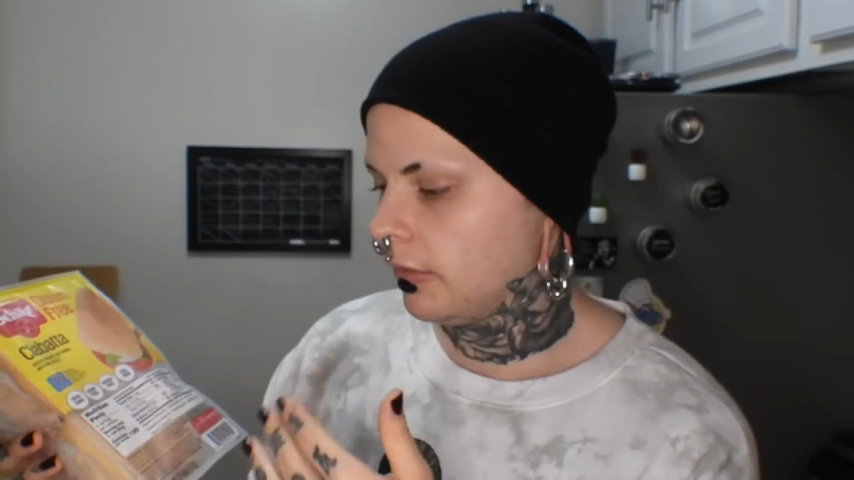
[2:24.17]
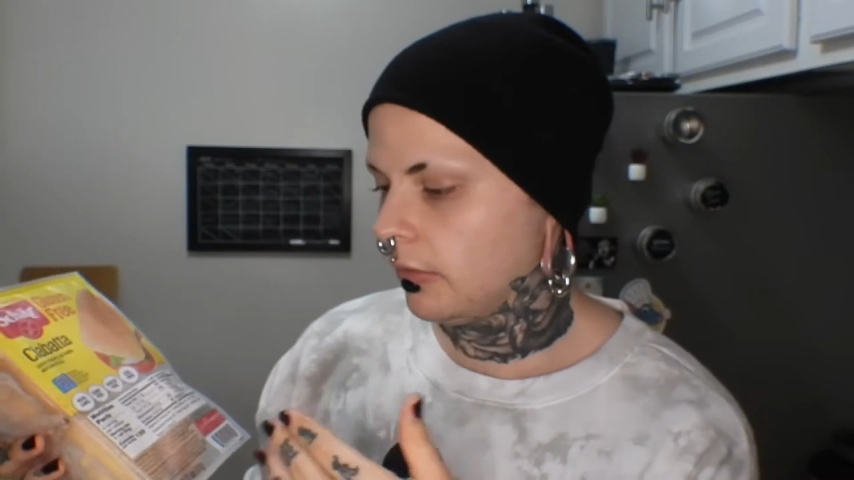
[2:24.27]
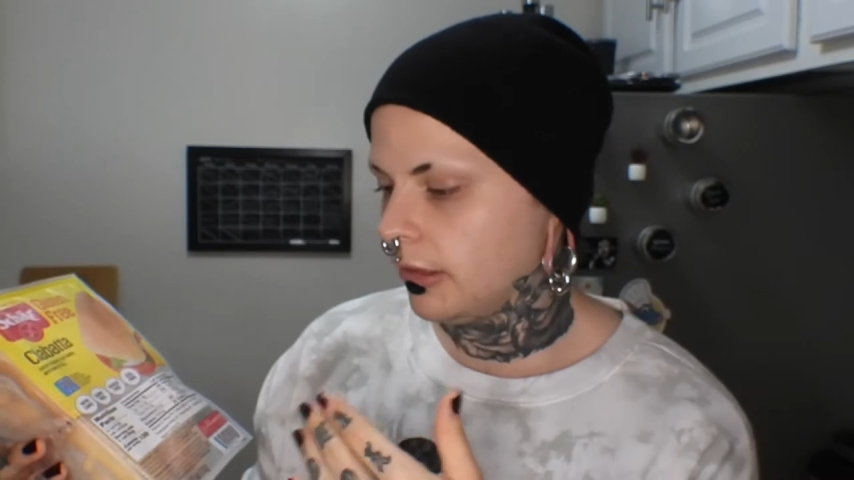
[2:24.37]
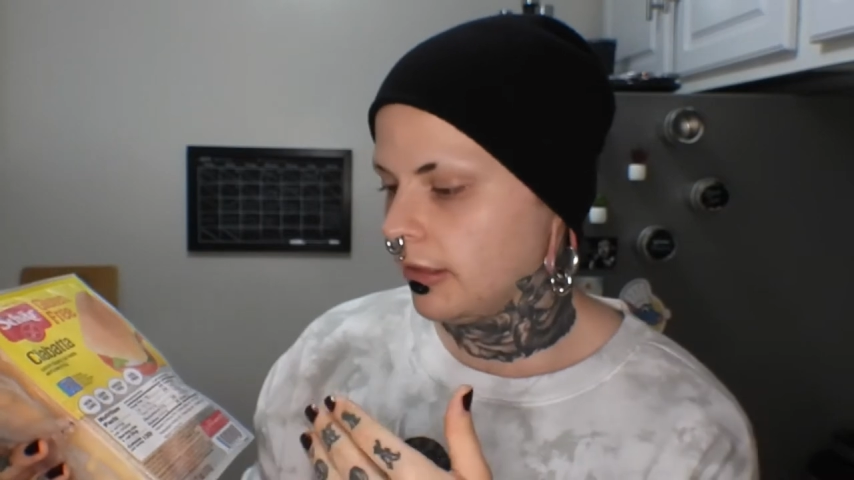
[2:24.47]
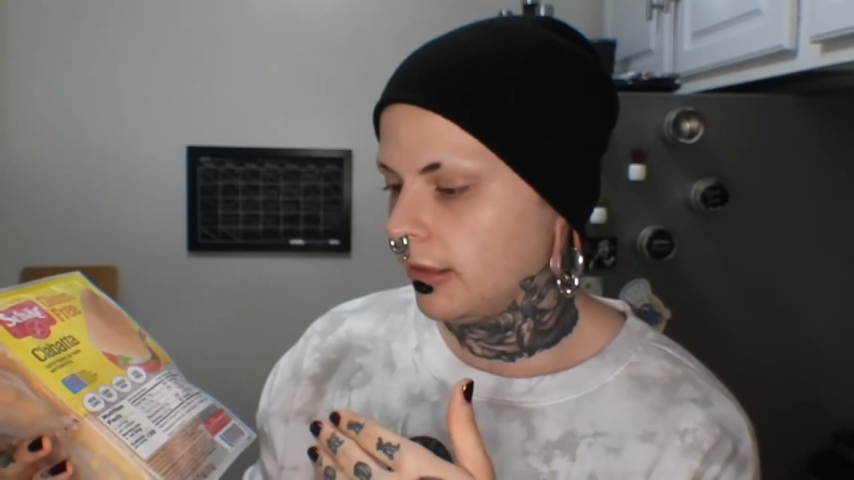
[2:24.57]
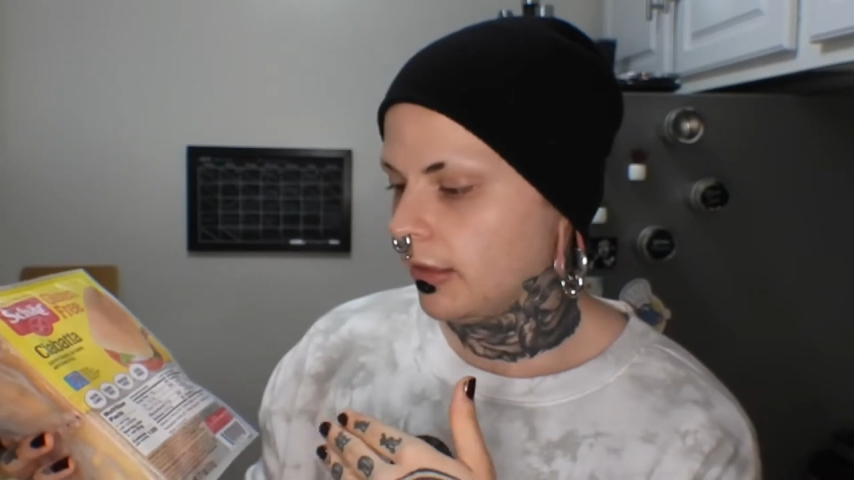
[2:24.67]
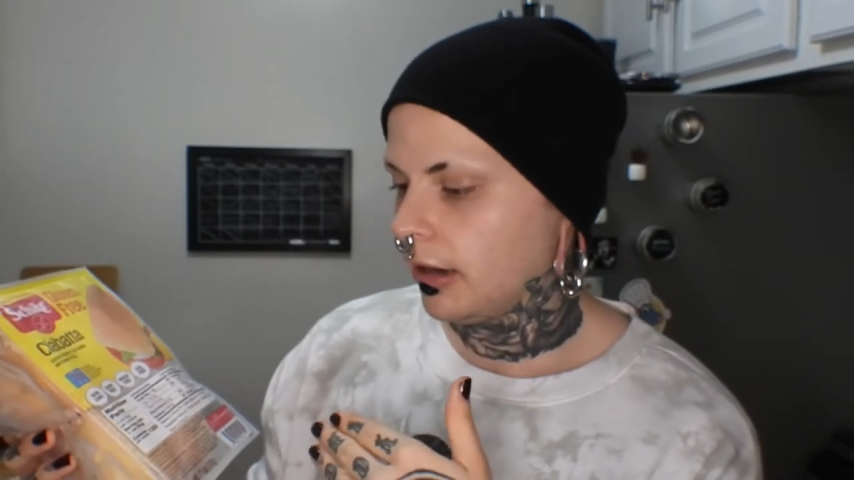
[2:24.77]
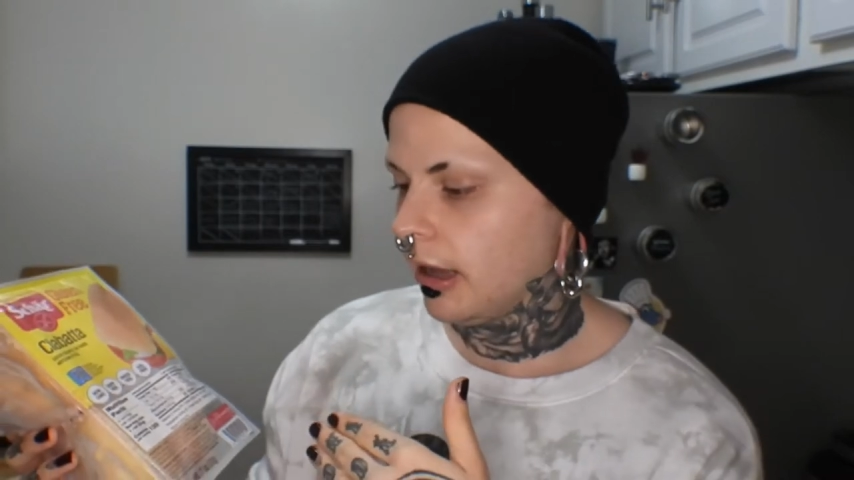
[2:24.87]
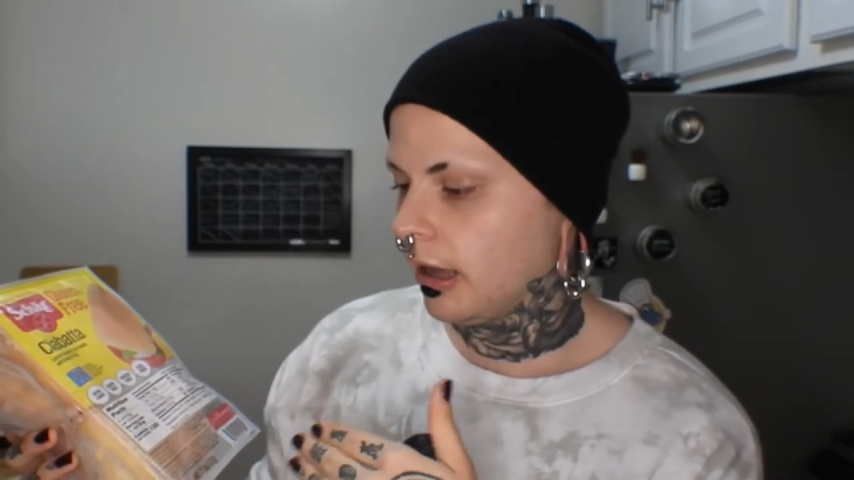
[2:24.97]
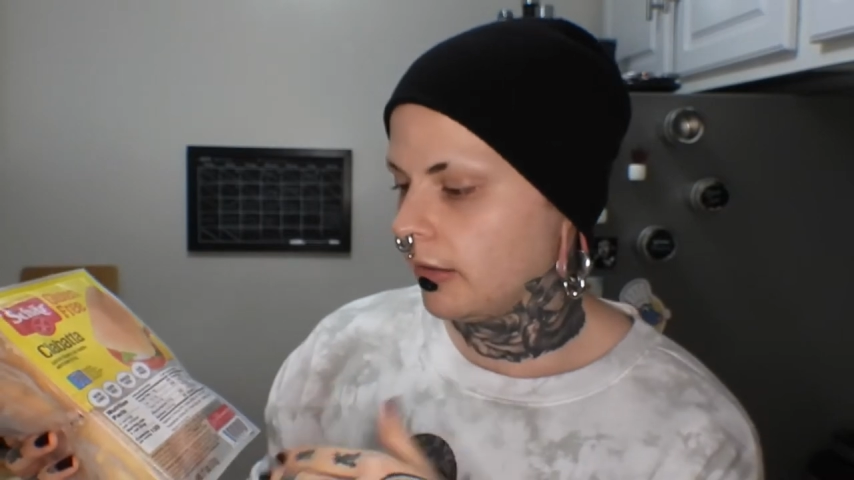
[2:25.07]
The only thing
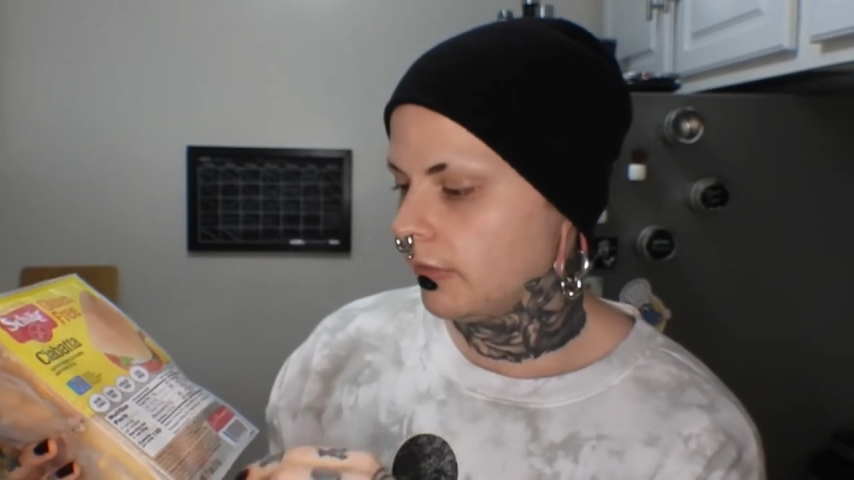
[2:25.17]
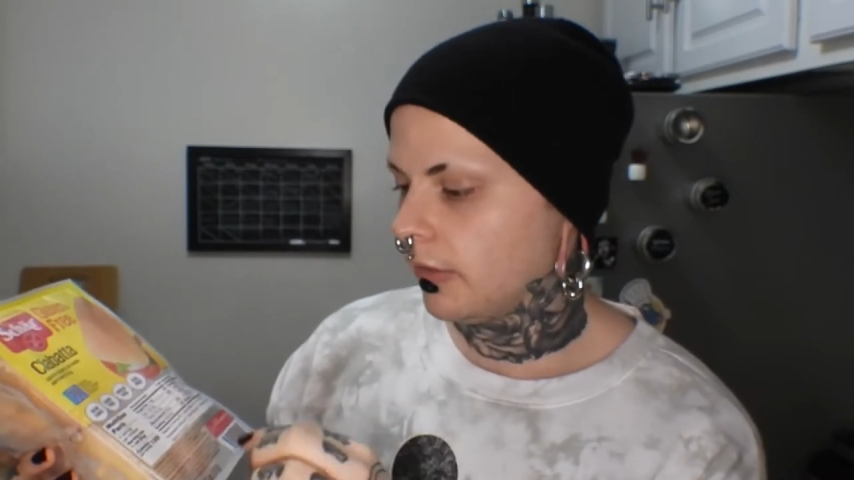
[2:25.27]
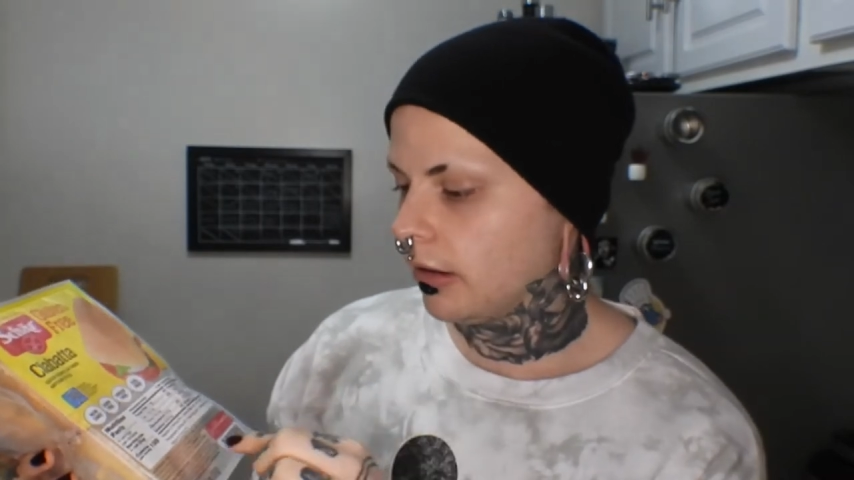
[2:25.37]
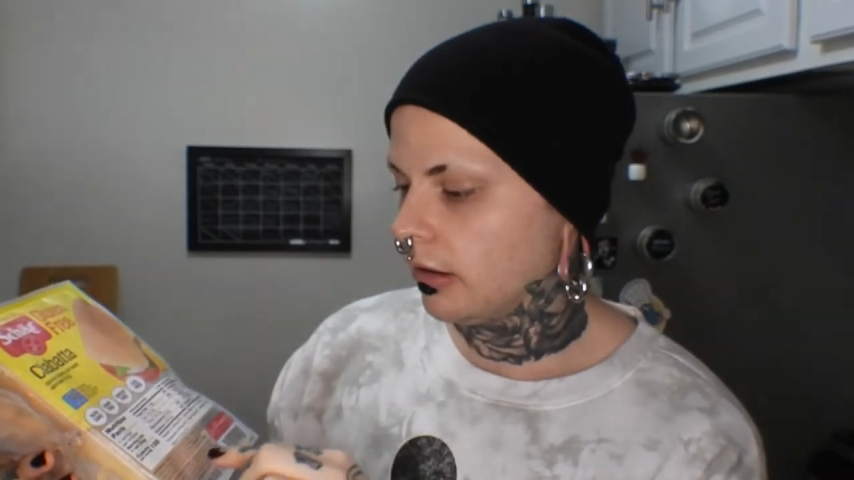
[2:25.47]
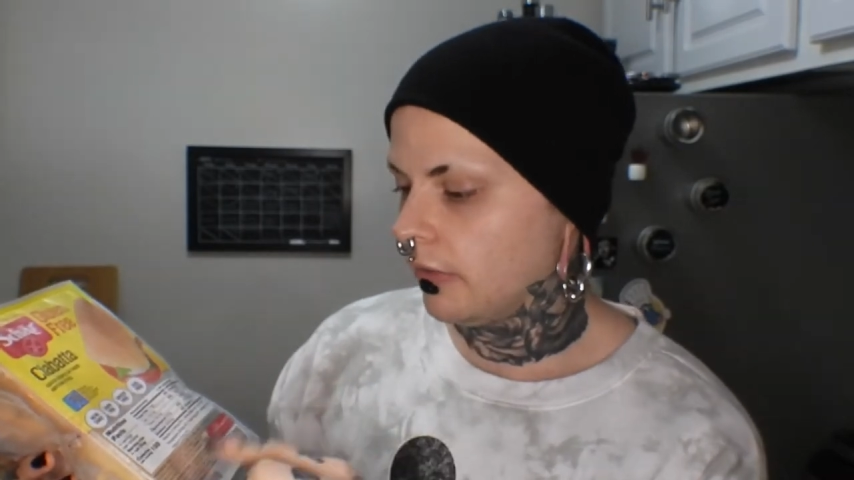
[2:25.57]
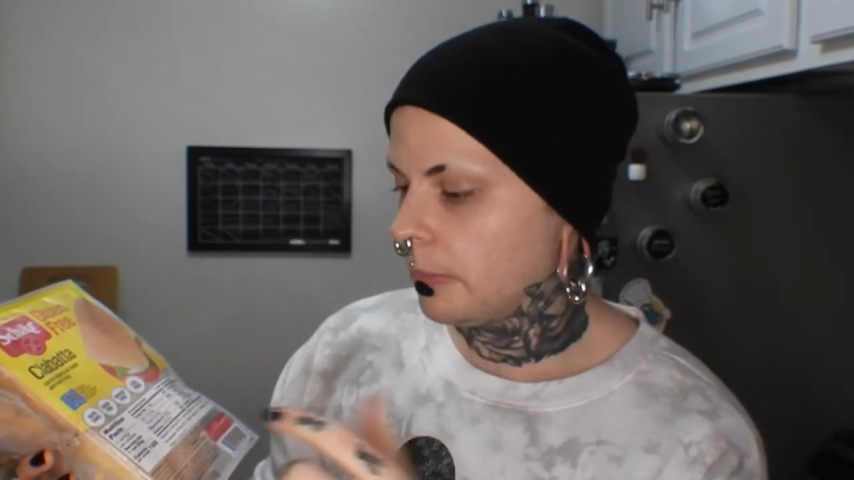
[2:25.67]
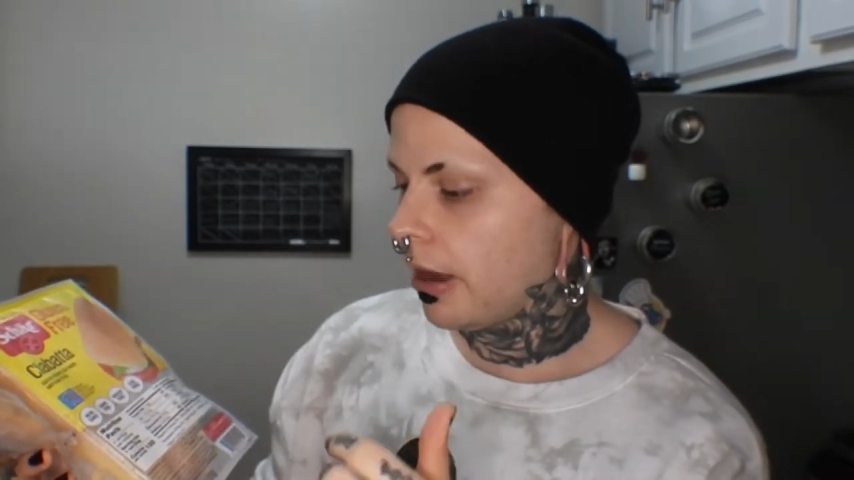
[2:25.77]
that it has that is